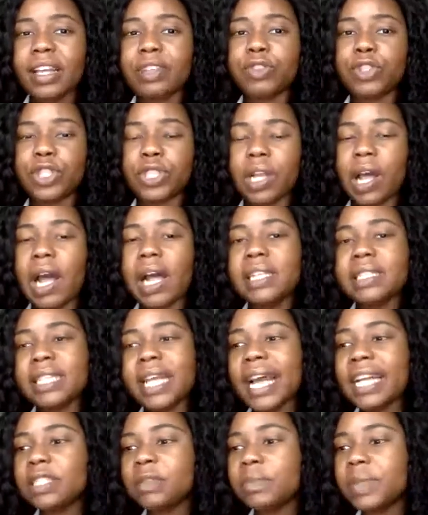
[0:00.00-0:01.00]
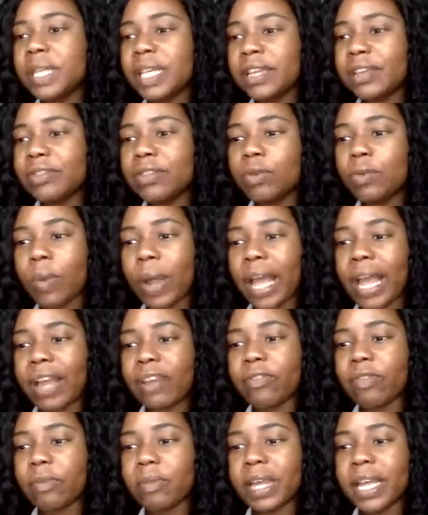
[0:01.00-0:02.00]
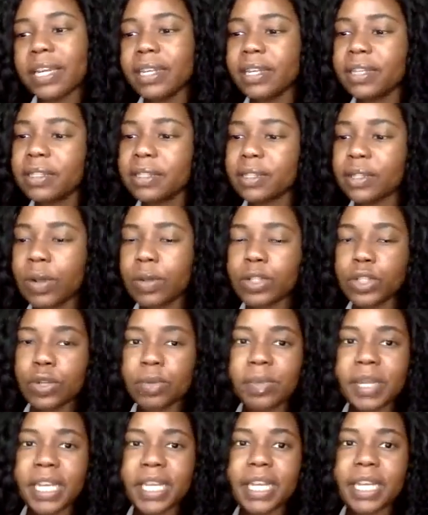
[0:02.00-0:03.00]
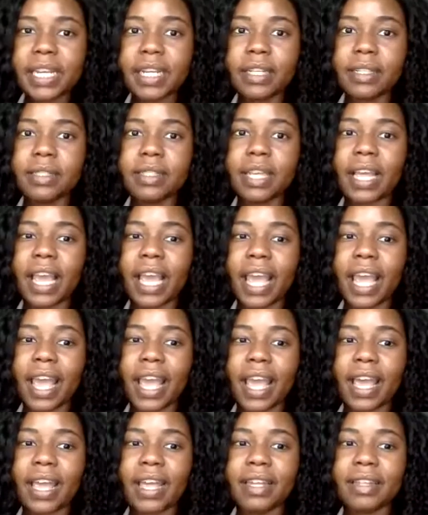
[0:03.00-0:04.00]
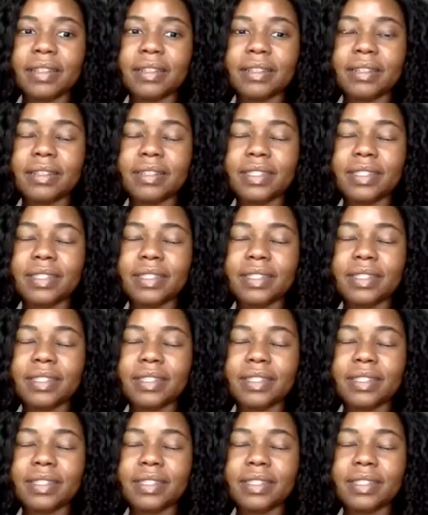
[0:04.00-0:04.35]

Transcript: Just contact me either way from any of the social medias, and